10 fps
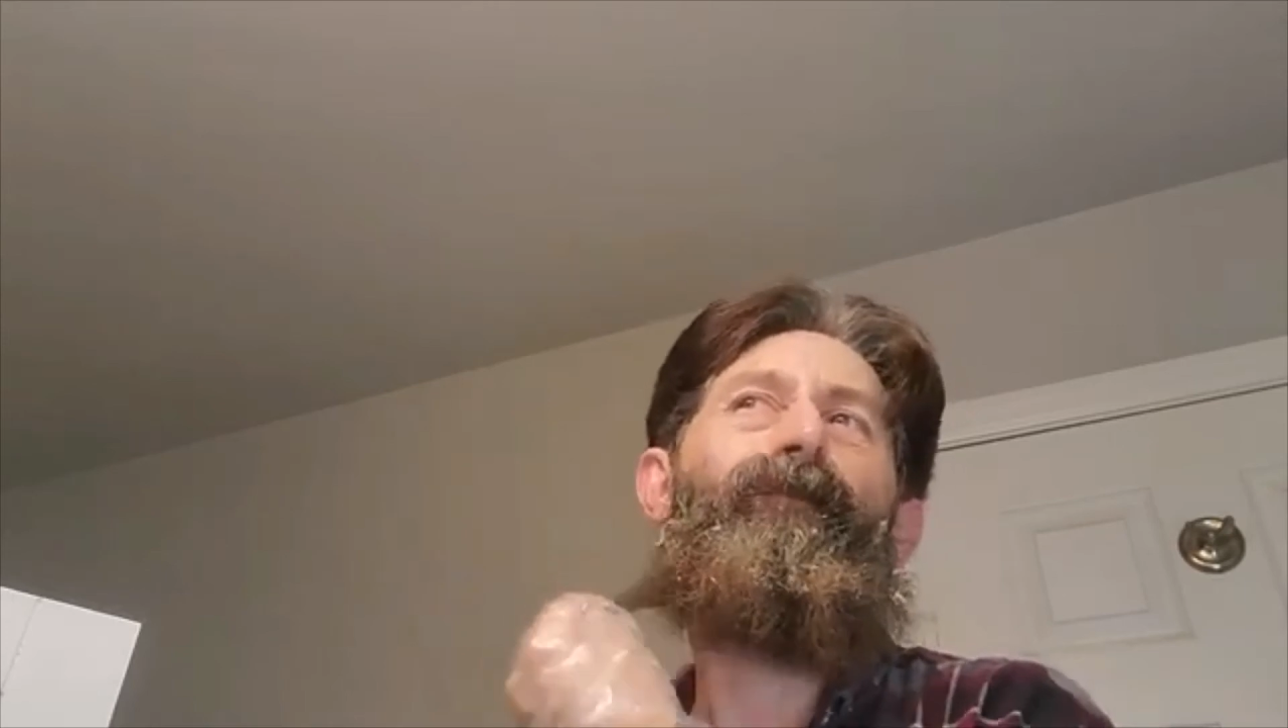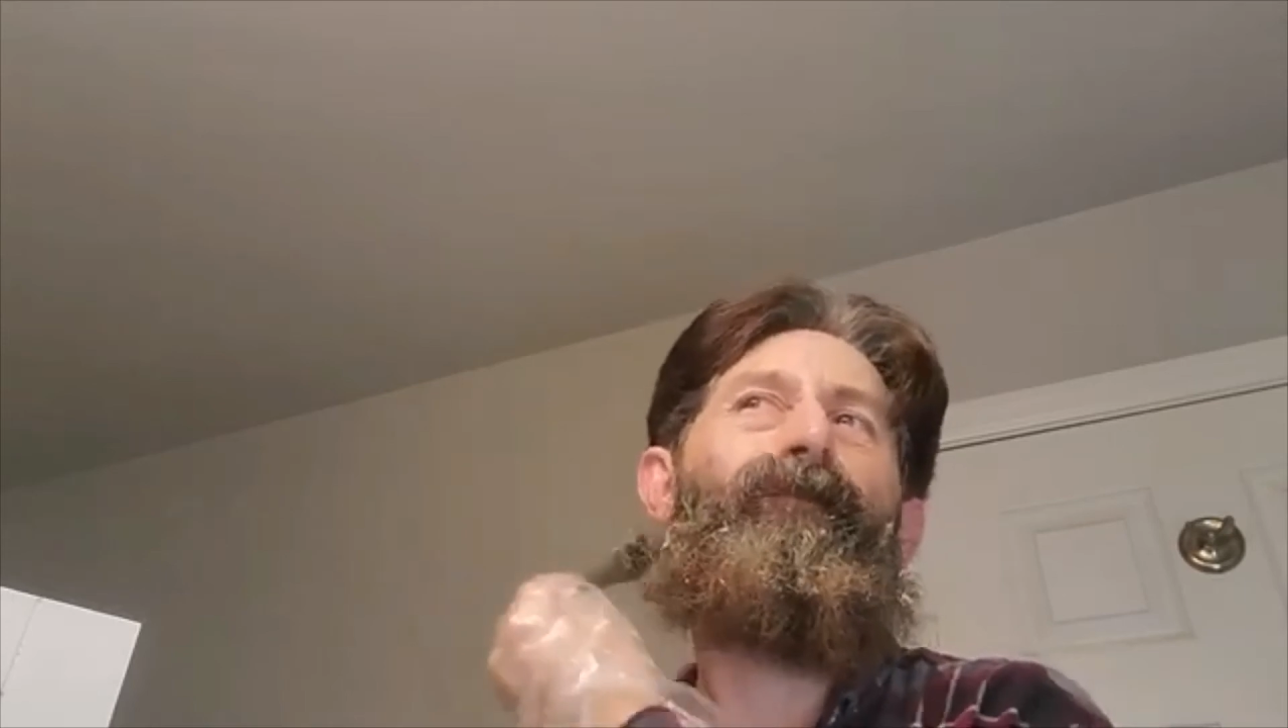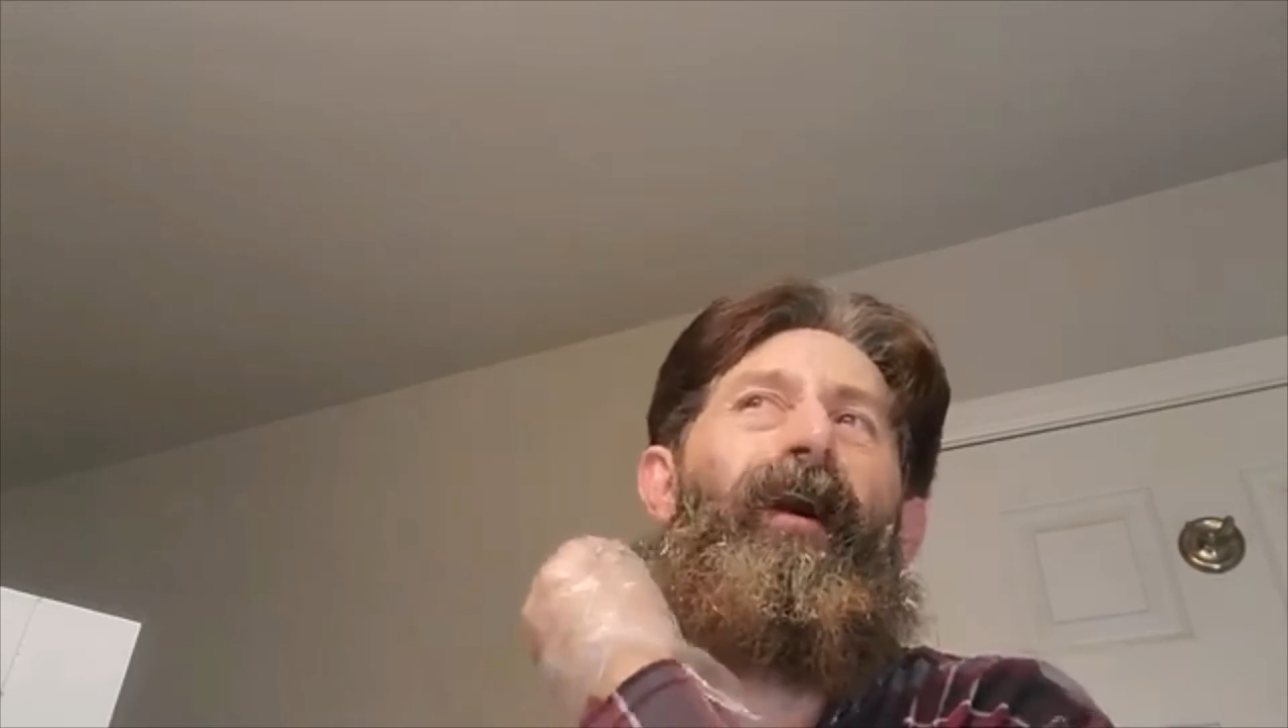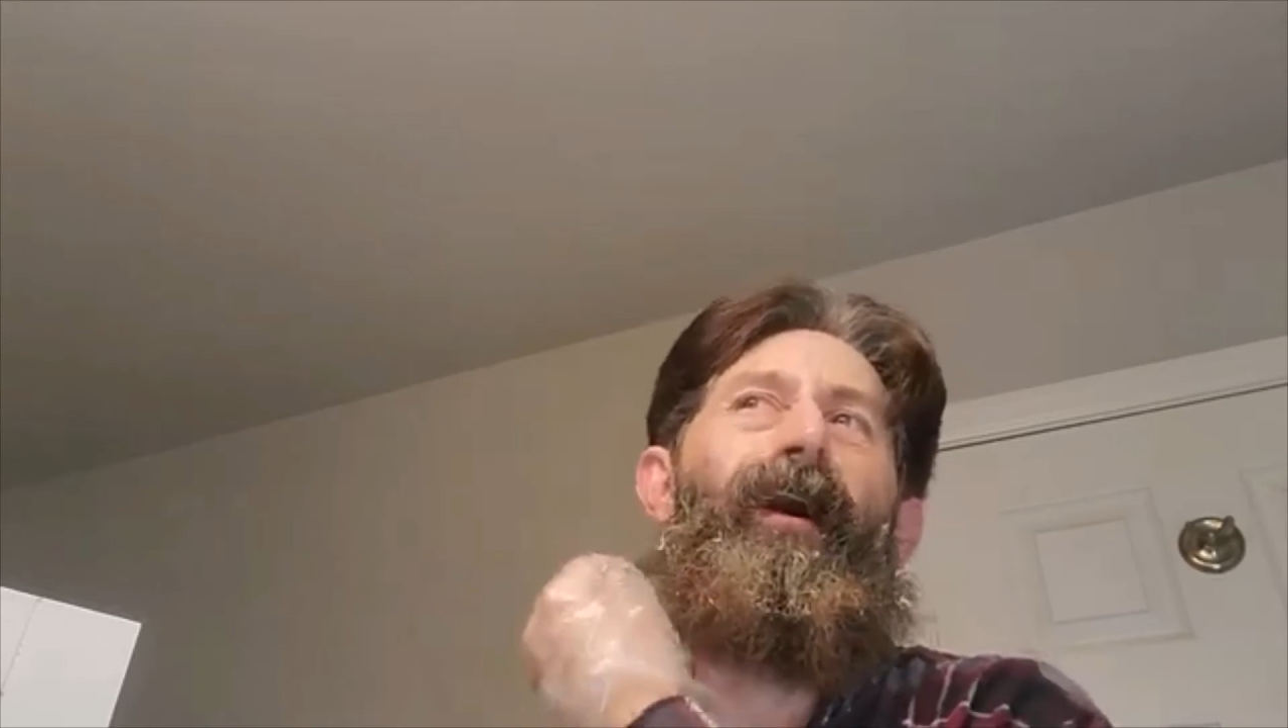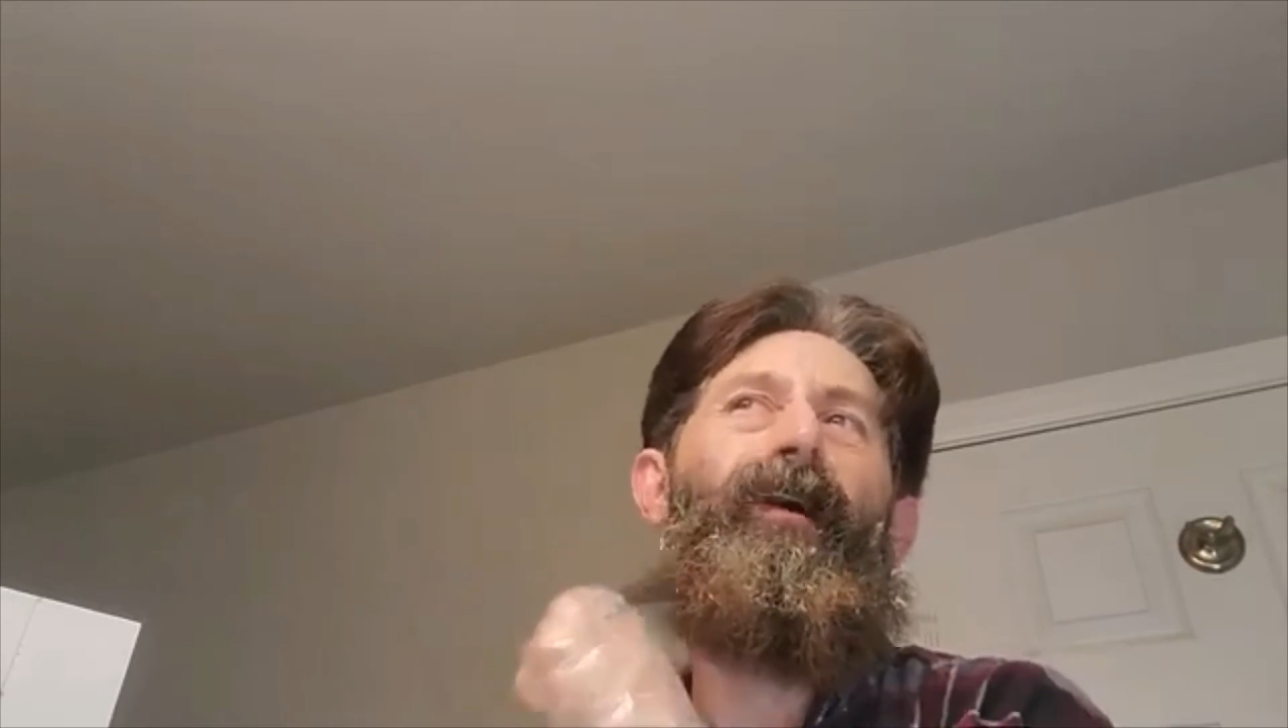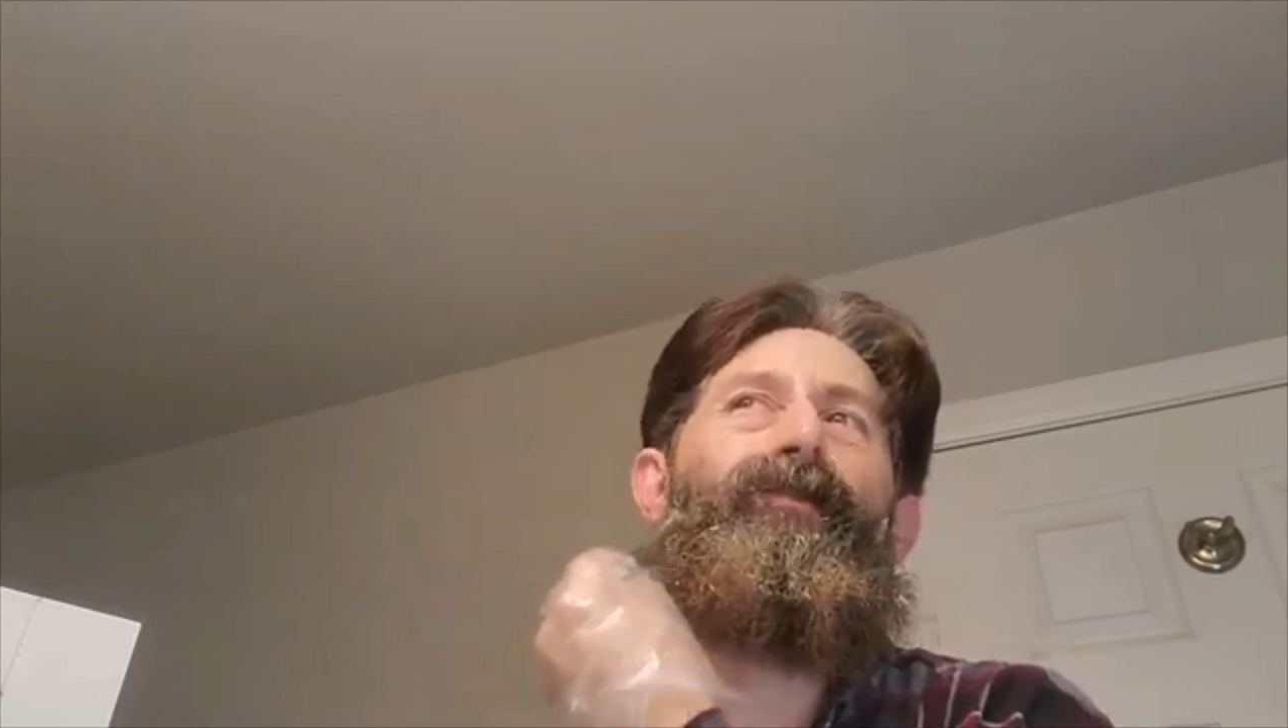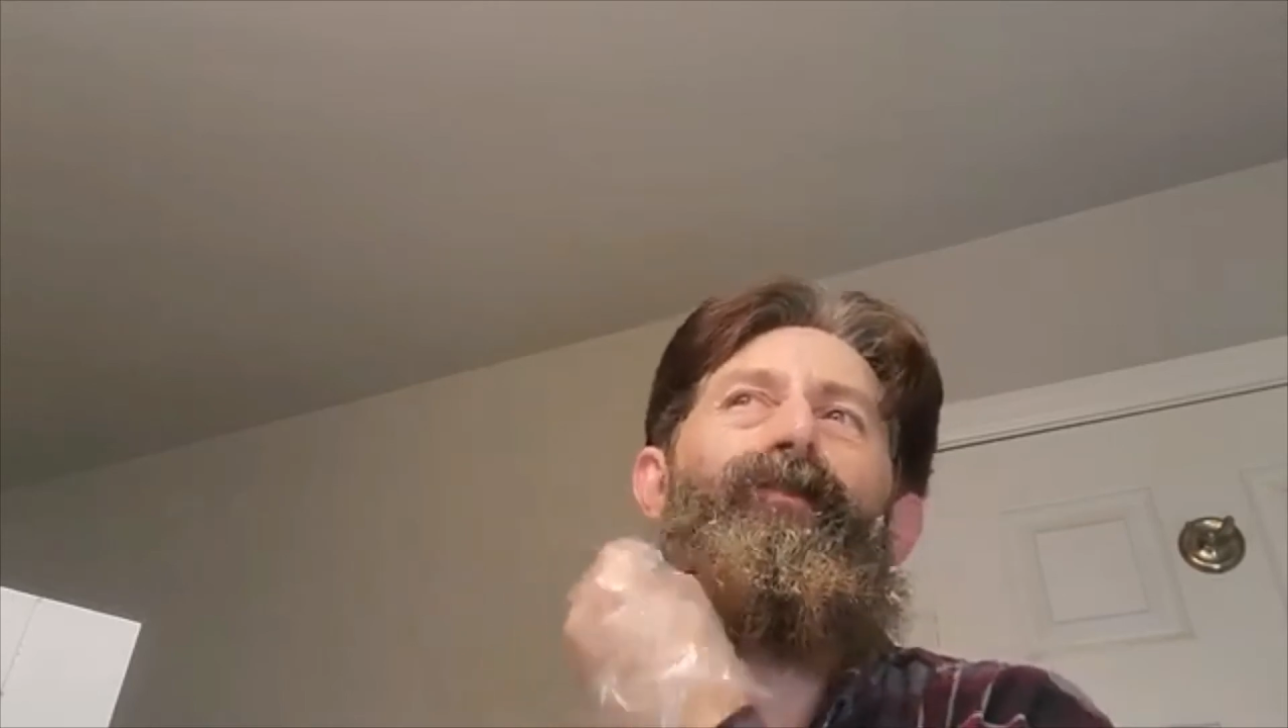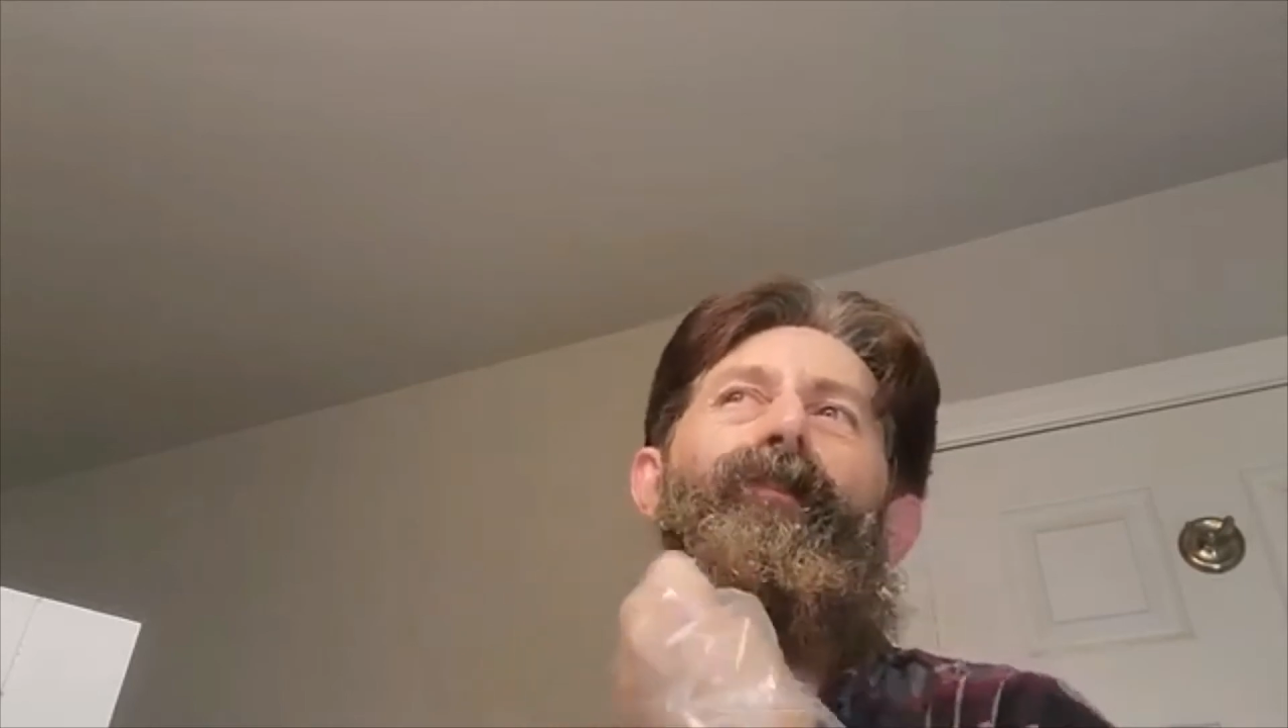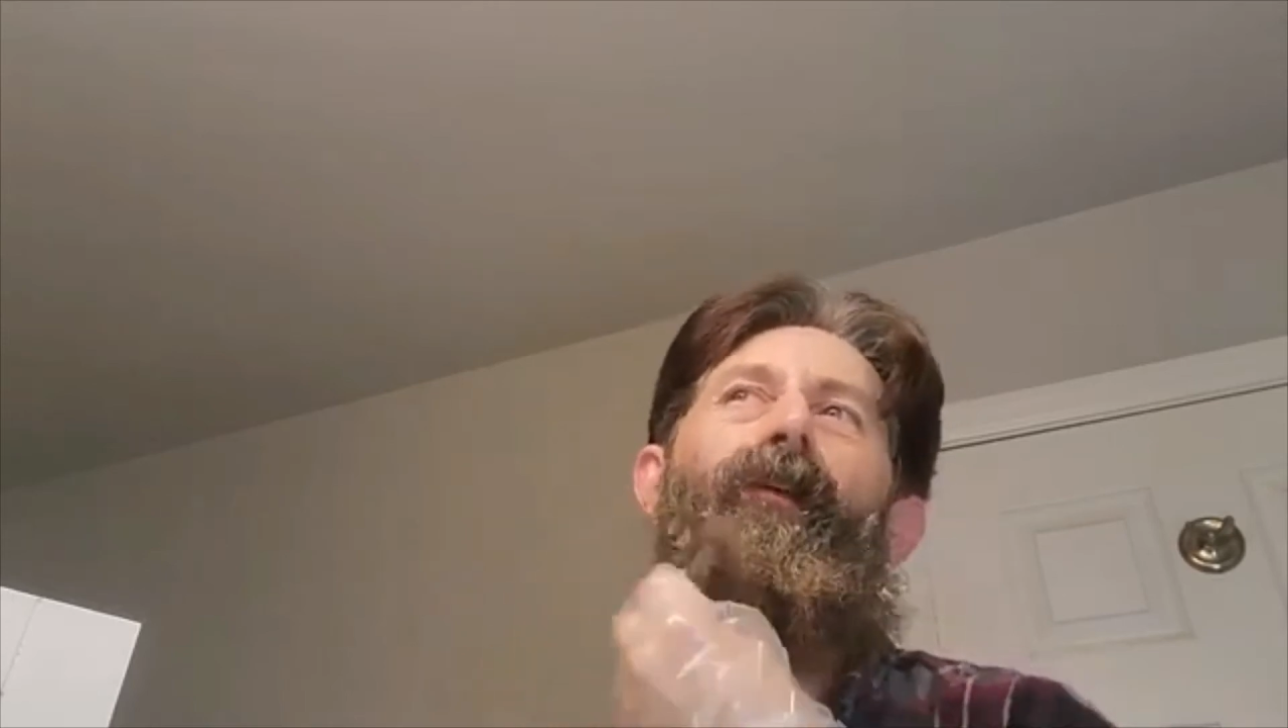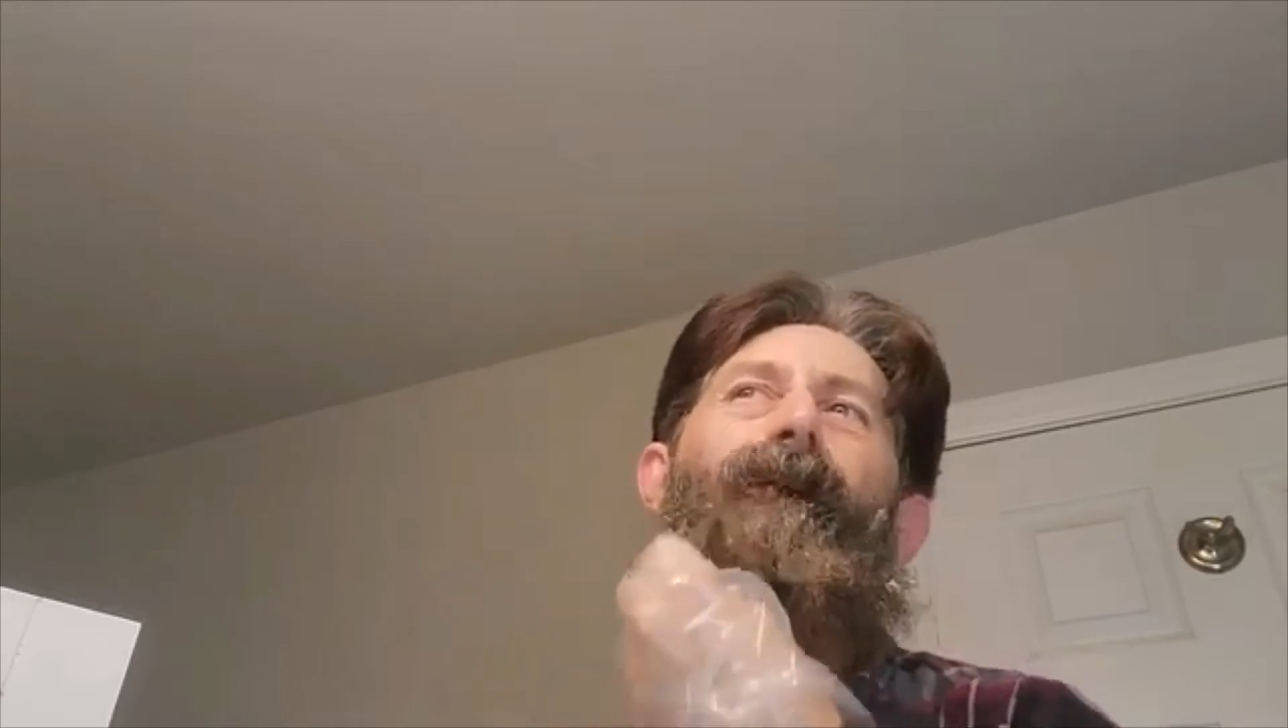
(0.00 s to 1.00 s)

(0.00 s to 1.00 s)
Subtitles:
fast.